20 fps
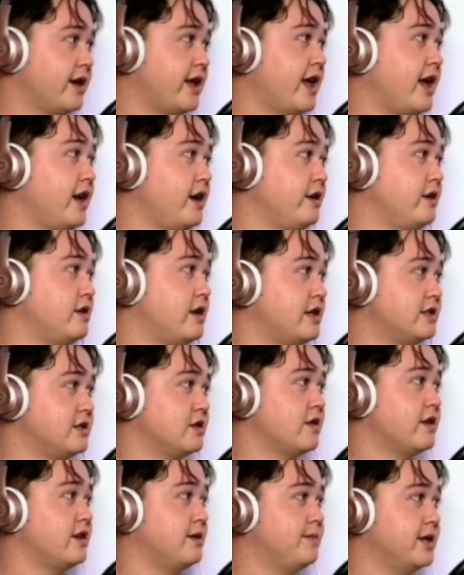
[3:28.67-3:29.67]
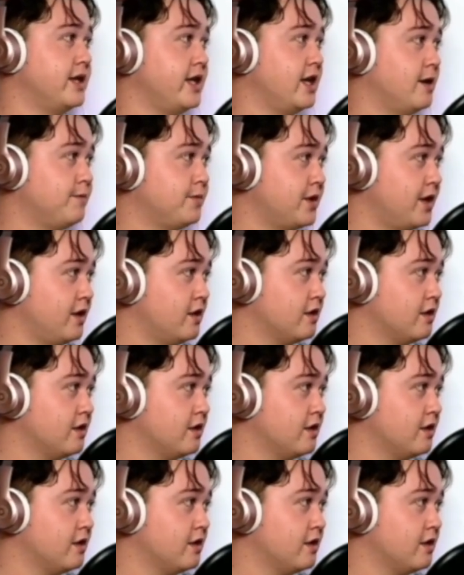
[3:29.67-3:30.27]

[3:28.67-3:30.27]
hey, is there anybody up there?